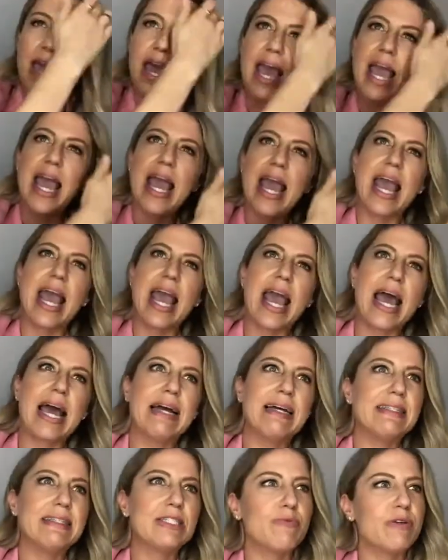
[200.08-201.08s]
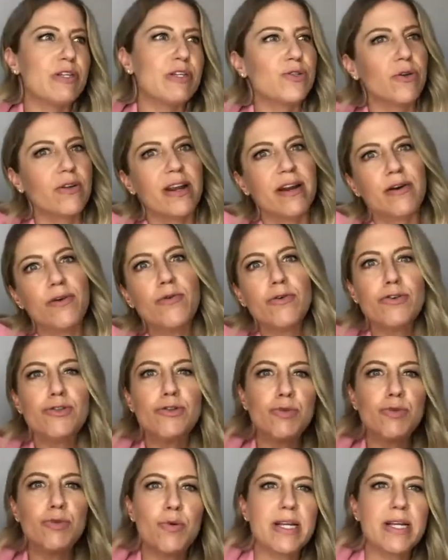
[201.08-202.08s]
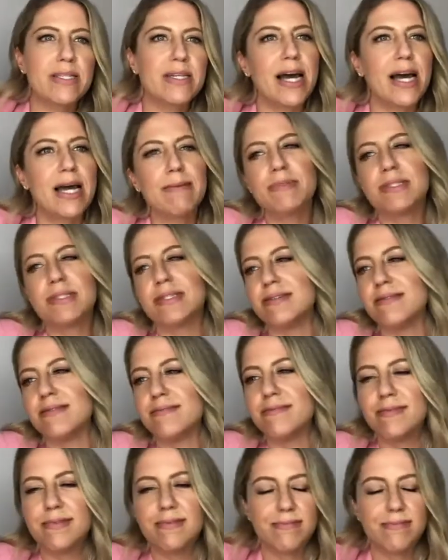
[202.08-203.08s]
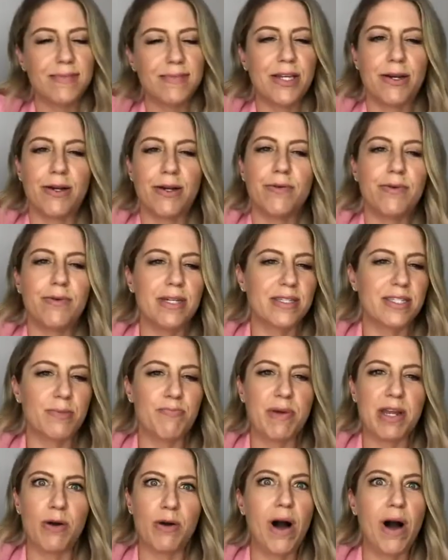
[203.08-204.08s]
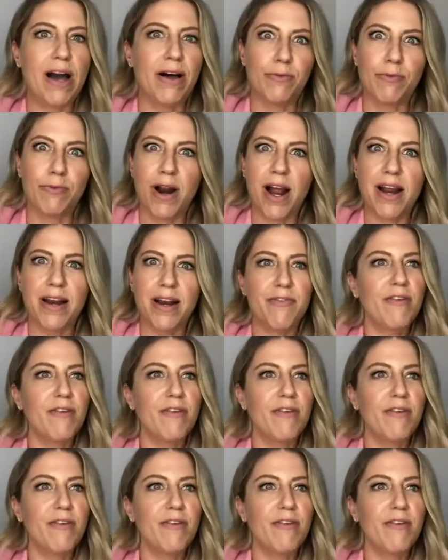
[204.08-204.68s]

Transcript: And we sold it at Nordstrom 20 times. And, it's been a wild ride.